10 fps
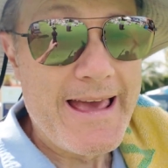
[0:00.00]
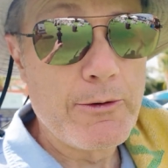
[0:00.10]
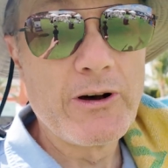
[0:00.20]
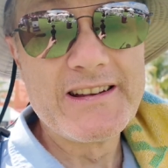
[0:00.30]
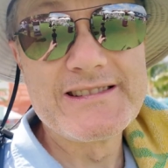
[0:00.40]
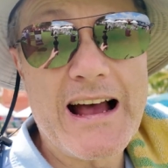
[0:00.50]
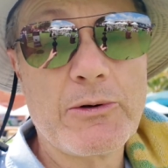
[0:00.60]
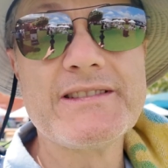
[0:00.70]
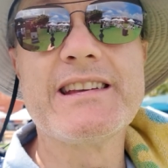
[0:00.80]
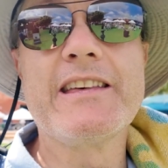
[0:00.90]
It was, I
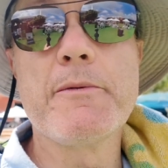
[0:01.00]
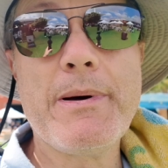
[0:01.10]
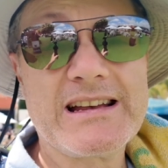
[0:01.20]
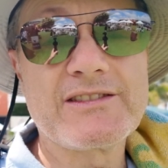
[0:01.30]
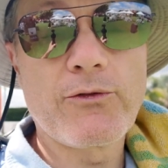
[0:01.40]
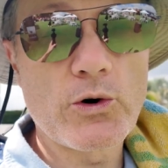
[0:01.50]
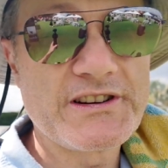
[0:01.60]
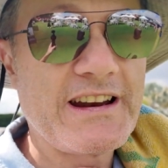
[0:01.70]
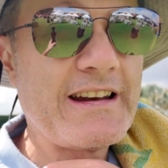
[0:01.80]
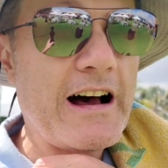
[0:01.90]
would say, the best
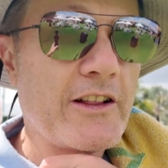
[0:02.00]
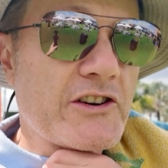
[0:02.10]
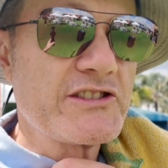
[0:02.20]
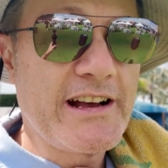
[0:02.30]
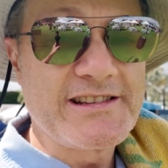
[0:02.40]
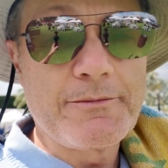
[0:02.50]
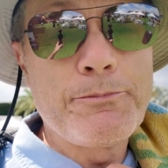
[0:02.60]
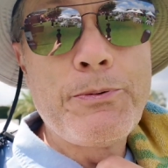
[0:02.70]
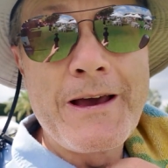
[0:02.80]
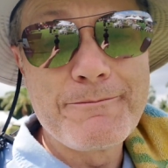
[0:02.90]
$14 slice of
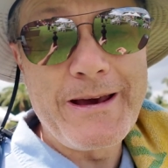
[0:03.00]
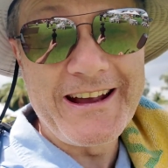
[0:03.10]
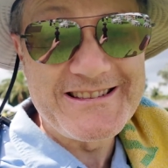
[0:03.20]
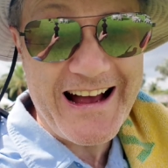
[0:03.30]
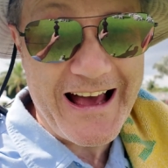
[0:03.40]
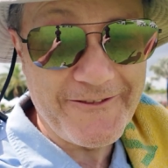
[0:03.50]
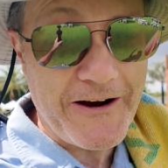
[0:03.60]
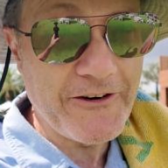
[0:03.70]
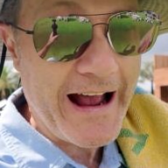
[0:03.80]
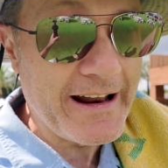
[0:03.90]
pizza I have
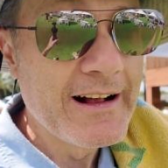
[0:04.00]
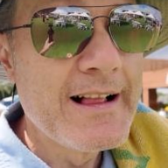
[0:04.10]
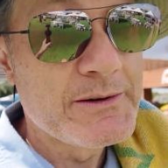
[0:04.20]
ever had.